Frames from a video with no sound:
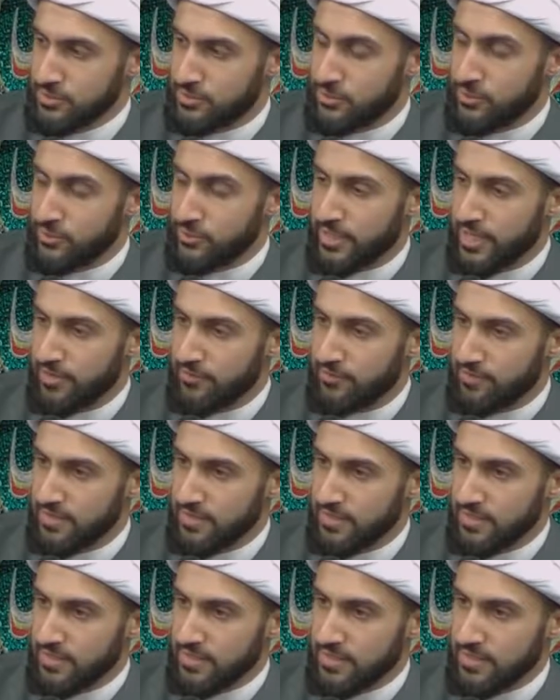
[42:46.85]
to give
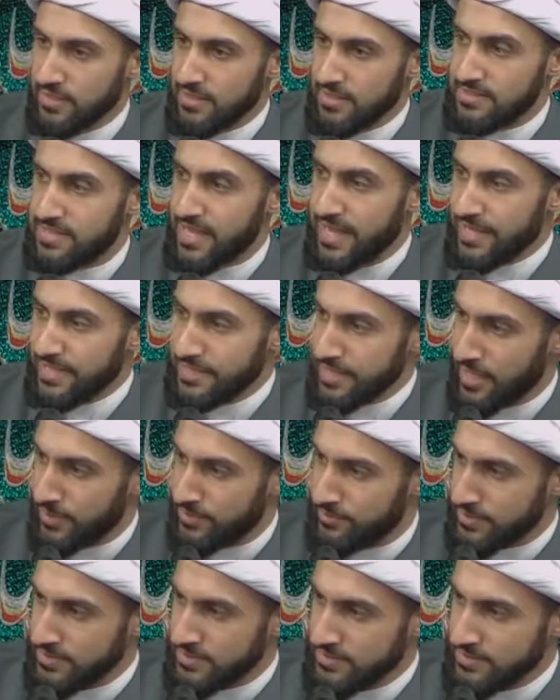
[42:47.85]

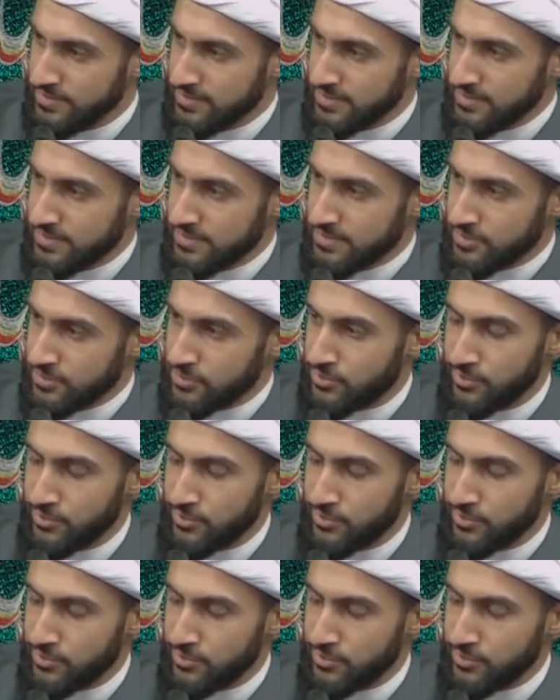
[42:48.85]
Zainab,